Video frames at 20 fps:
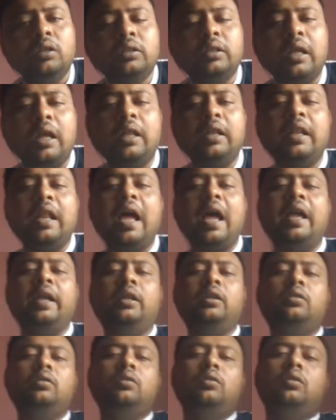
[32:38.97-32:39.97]
the
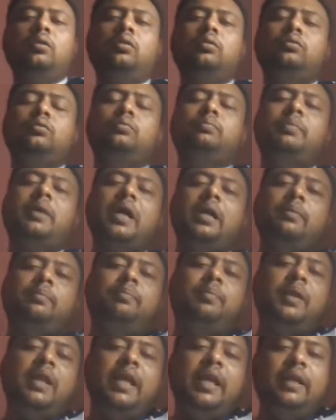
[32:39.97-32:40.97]
line by
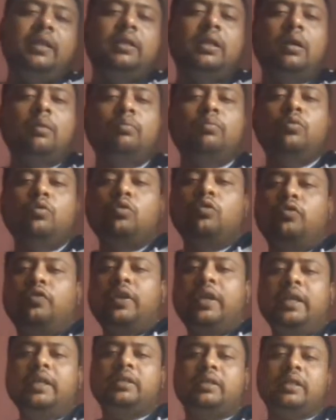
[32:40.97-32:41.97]
playing the move
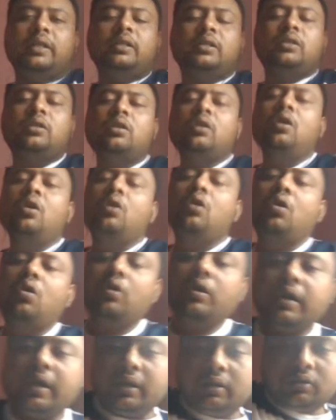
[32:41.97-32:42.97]
e6.
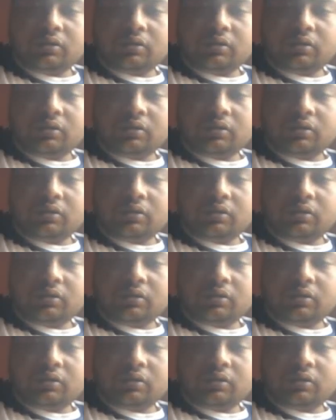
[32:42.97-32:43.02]
Okay,